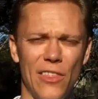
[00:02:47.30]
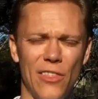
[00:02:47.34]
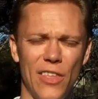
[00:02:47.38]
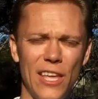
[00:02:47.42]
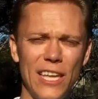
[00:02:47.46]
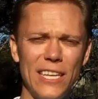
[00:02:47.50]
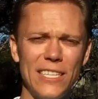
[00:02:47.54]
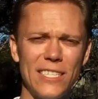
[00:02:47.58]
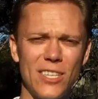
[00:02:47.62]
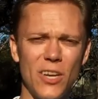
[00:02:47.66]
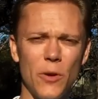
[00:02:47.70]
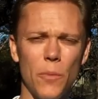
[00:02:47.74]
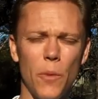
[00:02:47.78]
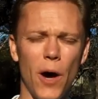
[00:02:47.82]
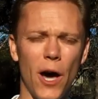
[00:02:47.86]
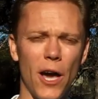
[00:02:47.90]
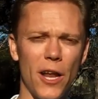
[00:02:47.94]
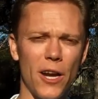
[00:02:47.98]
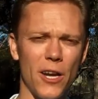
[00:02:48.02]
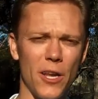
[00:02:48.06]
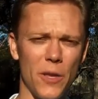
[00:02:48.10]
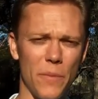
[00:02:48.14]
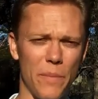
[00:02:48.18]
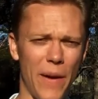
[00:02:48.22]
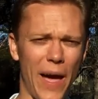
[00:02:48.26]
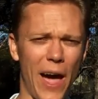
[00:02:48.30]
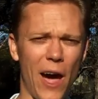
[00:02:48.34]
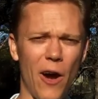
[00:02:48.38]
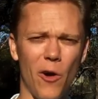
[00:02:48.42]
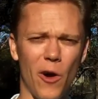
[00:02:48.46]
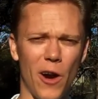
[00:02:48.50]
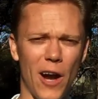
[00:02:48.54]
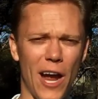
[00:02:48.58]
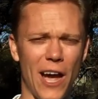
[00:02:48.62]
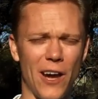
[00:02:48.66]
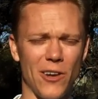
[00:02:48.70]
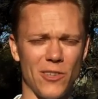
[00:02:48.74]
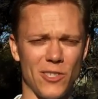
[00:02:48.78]
These commodity
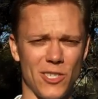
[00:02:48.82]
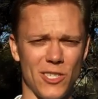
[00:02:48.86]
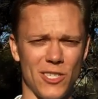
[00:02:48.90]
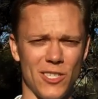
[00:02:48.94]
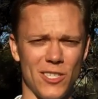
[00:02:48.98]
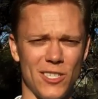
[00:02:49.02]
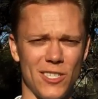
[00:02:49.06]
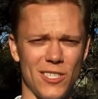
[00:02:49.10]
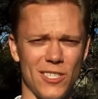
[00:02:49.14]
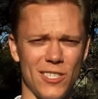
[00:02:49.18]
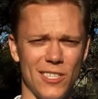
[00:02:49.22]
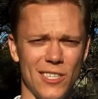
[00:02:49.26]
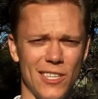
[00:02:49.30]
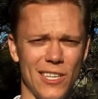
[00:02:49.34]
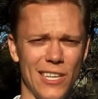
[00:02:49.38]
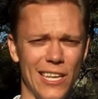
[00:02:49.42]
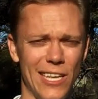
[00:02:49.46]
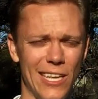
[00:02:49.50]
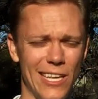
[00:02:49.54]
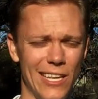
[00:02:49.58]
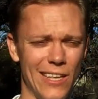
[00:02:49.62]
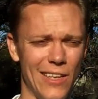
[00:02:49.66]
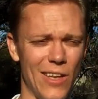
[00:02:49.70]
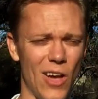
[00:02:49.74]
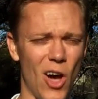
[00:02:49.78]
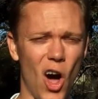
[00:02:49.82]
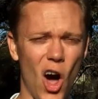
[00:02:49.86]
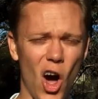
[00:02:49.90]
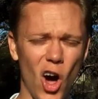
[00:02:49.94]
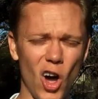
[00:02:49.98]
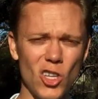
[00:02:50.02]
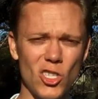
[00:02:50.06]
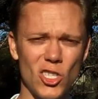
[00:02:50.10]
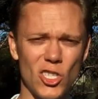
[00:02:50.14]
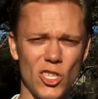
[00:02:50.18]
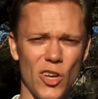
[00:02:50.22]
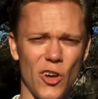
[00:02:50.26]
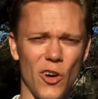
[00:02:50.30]
powerhouses
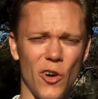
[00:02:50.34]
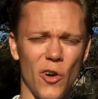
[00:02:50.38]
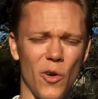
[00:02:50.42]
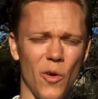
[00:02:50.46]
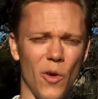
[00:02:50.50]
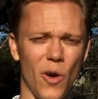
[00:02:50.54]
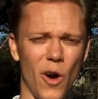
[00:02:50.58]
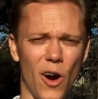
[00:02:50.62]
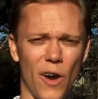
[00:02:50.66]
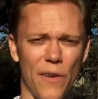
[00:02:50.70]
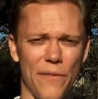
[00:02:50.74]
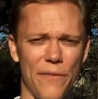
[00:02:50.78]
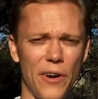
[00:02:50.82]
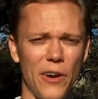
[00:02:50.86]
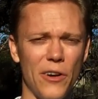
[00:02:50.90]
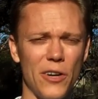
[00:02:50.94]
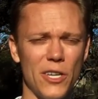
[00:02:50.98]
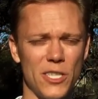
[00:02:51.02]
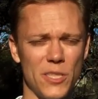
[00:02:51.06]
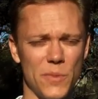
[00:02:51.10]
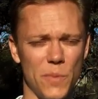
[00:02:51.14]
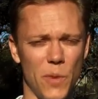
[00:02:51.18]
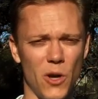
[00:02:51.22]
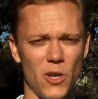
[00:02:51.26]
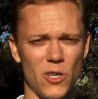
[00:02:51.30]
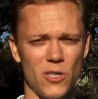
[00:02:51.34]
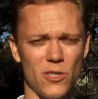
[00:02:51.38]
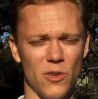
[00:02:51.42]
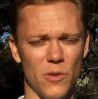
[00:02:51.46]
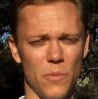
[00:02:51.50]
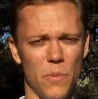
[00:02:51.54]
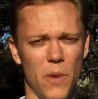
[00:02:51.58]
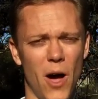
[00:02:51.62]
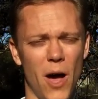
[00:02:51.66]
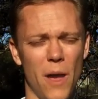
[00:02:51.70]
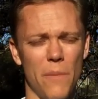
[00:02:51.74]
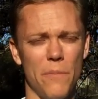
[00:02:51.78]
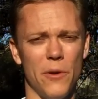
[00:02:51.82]
also are very sparsely
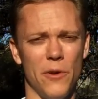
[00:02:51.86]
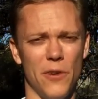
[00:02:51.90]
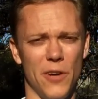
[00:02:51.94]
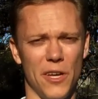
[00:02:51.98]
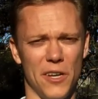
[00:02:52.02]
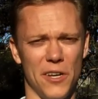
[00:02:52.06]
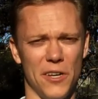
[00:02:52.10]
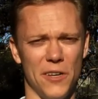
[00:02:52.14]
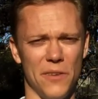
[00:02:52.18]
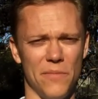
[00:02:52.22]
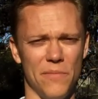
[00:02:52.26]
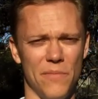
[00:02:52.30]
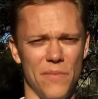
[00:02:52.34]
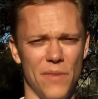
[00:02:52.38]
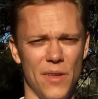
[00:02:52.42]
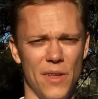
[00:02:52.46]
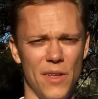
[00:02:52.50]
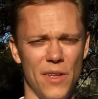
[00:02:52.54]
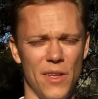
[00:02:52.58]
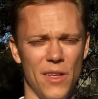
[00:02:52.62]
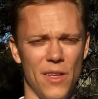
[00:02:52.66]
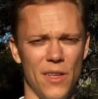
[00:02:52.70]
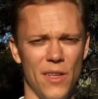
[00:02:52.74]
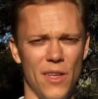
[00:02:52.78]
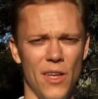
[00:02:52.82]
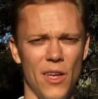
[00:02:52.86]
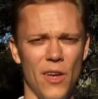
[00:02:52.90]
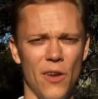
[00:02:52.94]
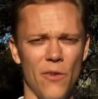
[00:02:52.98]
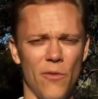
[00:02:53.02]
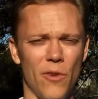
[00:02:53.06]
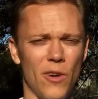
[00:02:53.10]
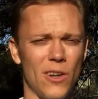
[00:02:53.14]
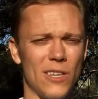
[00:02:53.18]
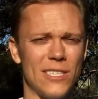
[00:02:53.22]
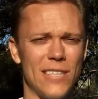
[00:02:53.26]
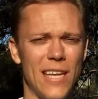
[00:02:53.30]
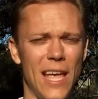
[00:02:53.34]
populated.
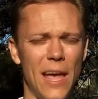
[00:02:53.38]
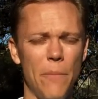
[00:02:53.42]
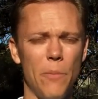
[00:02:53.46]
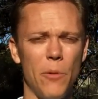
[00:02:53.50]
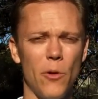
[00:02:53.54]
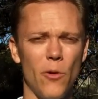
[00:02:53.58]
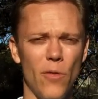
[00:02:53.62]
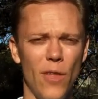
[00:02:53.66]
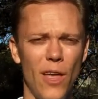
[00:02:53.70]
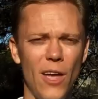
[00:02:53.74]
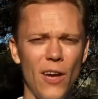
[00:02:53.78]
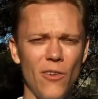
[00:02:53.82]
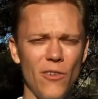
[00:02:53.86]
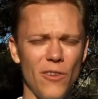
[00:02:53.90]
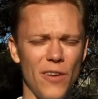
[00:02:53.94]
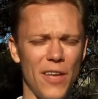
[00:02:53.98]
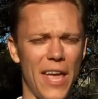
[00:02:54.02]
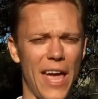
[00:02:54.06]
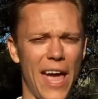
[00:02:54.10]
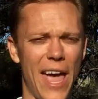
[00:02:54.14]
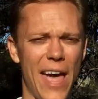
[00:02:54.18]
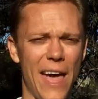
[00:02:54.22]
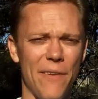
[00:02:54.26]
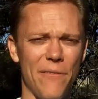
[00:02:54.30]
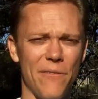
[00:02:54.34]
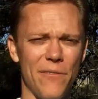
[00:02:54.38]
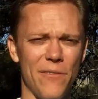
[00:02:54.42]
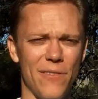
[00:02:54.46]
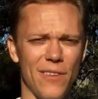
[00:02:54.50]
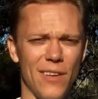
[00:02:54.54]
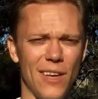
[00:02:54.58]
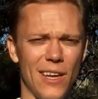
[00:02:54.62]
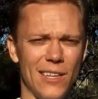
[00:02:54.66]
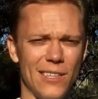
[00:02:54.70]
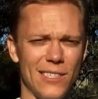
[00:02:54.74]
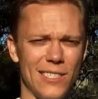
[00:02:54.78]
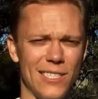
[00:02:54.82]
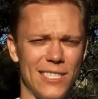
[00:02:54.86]
For example, they only have
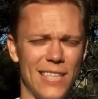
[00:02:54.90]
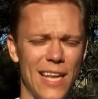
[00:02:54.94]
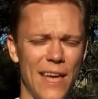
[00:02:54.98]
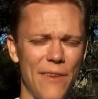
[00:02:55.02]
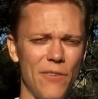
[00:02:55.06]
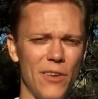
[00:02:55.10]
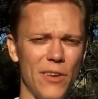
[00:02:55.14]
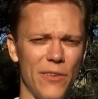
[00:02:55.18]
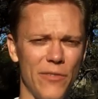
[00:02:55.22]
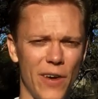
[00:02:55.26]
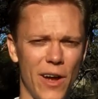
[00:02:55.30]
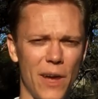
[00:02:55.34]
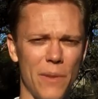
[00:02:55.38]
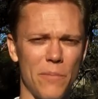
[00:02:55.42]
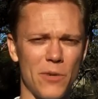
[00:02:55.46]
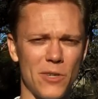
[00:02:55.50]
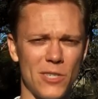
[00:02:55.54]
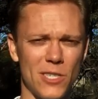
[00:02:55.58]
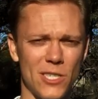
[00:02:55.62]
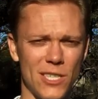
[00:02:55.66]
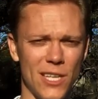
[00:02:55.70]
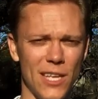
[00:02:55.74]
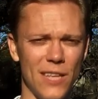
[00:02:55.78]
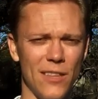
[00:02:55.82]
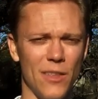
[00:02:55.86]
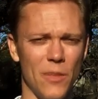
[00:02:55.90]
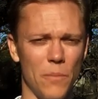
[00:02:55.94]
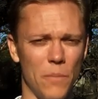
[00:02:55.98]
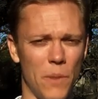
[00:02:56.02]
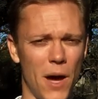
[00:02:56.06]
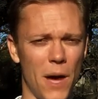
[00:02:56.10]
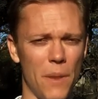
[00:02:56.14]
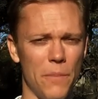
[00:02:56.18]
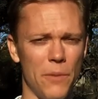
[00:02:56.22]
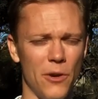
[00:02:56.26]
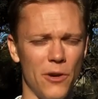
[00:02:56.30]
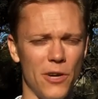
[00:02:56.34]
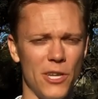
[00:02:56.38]
75% the
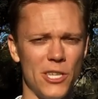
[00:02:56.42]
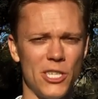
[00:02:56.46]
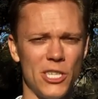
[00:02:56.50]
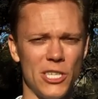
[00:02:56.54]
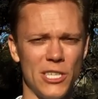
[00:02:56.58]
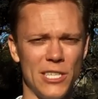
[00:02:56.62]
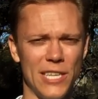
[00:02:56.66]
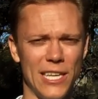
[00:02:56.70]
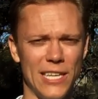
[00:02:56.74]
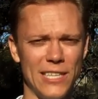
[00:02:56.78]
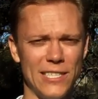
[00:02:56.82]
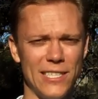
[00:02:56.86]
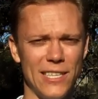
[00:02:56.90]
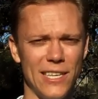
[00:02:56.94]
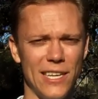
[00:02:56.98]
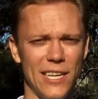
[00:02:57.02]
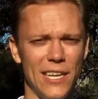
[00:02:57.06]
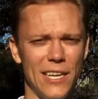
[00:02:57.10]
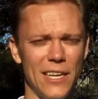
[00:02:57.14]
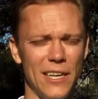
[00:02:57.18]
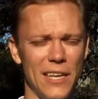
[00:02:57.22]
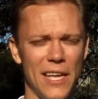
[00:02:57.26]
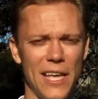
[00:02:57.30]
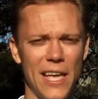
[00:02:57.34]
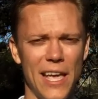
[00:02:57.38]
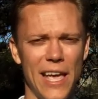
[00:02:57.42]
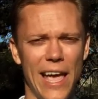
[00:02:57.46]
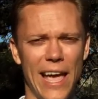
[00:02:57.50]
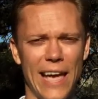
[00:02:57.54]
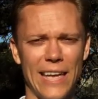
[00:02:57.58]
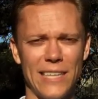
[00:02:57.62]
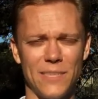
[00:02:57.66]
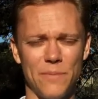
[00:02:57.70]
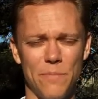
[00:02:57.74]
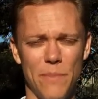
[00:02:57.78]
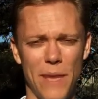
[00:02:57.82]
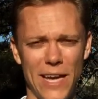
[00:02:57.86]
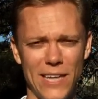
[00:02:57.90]
population density
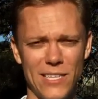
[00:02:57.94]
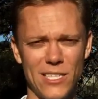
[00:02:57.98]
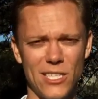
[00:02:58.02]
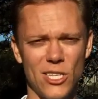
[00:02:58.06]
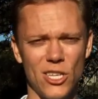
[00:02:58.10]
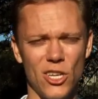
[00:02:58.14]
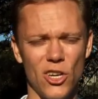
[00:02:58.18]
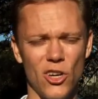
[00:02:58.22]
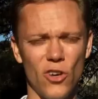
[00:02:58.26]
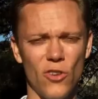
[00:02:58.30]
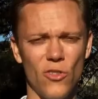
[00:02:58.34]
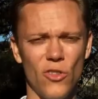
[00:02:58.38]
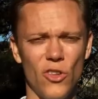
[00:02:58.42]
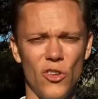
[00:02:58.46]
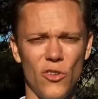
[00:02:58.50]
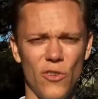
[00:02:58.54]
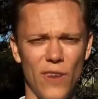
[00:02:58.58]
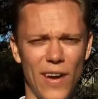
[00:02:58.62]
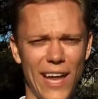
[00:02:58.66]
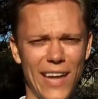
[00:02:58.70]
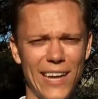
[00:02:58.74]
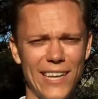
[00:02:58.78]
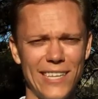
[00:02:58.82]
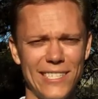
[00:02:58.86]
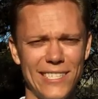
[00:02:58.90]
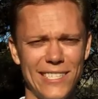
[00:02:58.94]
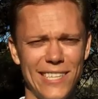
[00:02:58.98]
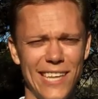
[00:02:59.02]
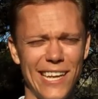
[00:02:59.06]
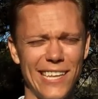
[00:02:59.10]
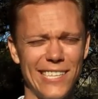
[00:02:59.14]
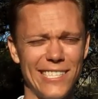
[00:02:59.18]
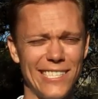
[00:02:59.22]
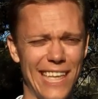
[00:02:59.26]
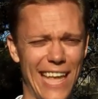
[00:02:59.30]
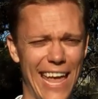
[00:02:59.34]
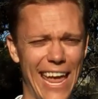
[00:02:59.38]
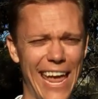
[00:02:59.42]
as Mexico, the United
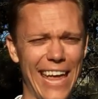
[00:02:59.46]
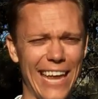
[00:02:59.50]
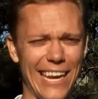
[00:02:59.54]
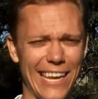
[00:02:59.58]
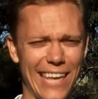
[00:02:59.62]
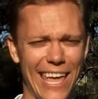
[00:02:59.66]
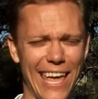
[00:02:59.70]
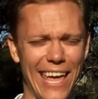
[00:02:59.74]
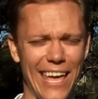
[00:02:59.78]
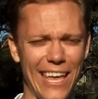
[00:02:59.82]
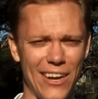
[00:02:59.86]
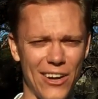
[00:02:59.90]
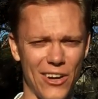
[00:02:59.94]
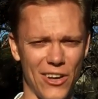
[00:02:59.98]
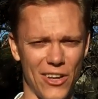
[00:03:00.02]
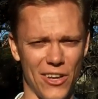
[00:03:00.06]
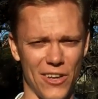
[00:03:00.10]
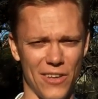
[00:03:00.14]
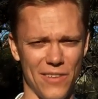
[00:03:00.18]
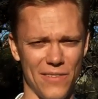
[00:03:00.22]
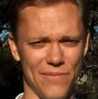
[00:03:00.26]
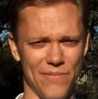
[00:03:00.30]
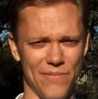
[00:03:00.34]
States, and Canada.